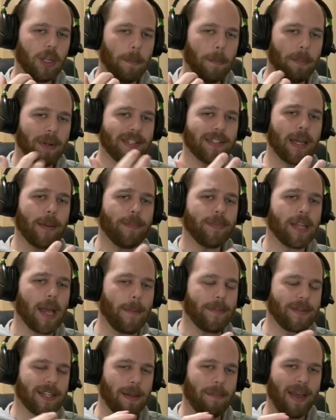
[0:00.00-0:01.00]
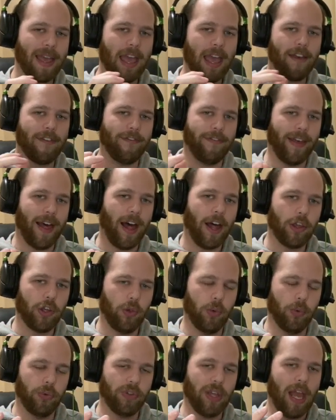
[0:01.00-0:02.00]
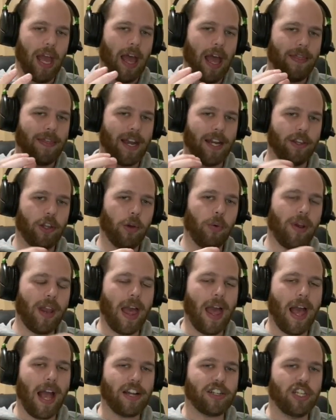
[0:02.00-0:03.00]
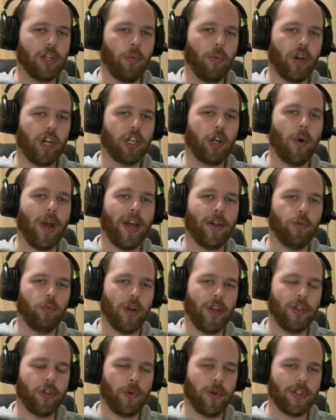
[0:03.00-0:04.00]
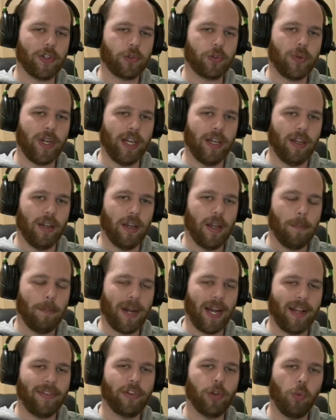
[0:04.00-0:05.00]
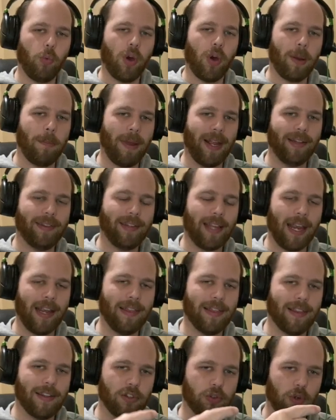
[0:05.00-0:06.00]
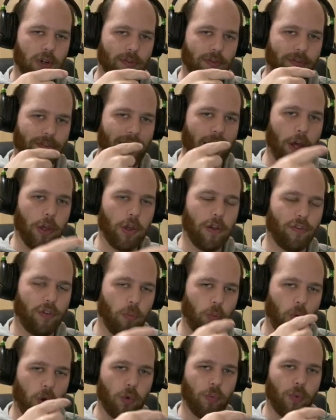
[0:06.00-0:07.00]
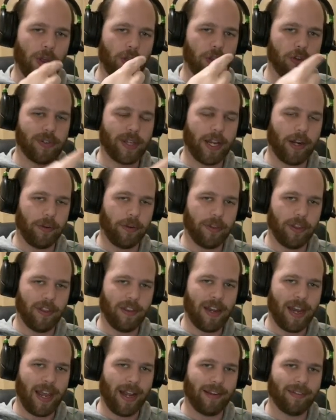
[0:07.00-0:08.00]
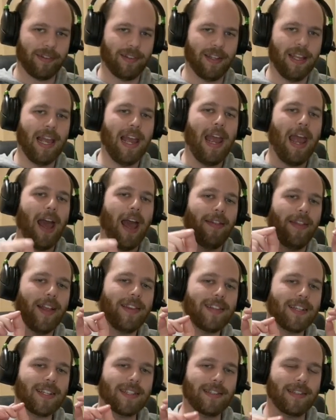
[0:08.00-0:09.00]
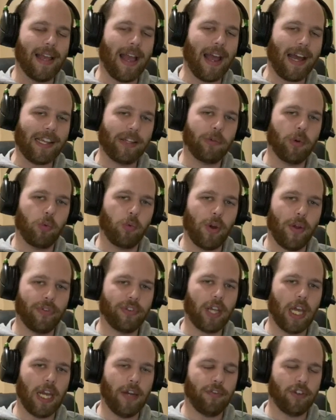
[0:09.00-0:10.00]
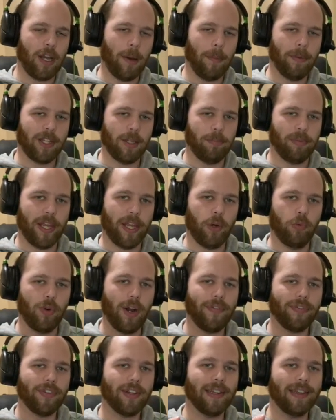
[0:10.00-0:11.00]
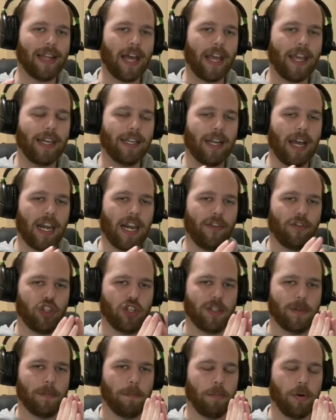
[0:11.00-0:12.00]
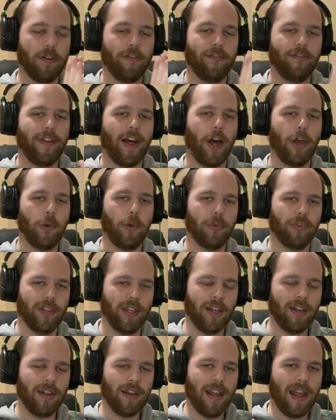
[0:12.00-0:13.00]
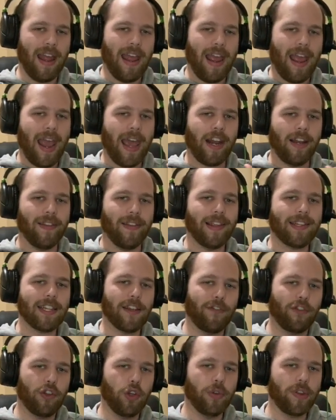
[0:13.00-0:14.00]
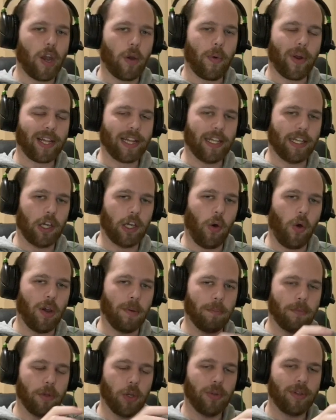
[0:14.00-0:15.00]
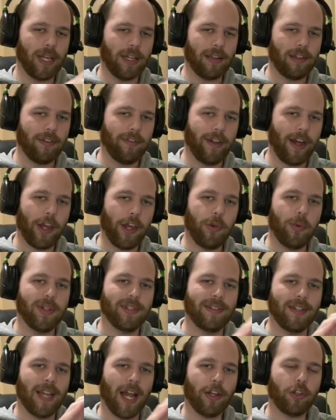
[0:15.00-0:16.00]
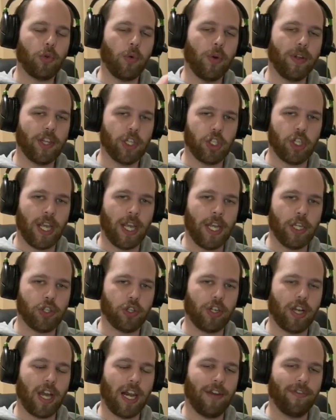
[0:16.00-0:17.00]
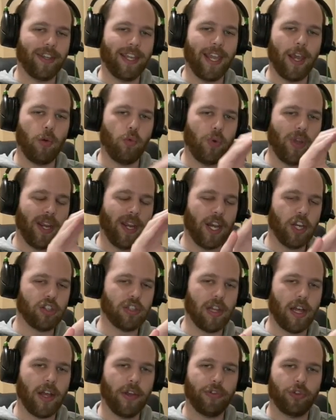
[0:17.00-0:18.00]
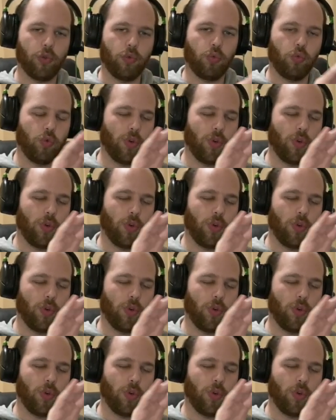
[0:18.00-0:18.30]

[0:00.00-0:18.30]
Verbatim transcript: But sometimes I may have values that I don't actually want to go ahead and render on screen, but I still want to maintain this sort of value from one render cycle to the next. And that's exactly where refs kind of come into play. Refs allow you to kind of just put values in, and unless if you directly go and mutate the value, it's not going to change or kind of get reinitialized or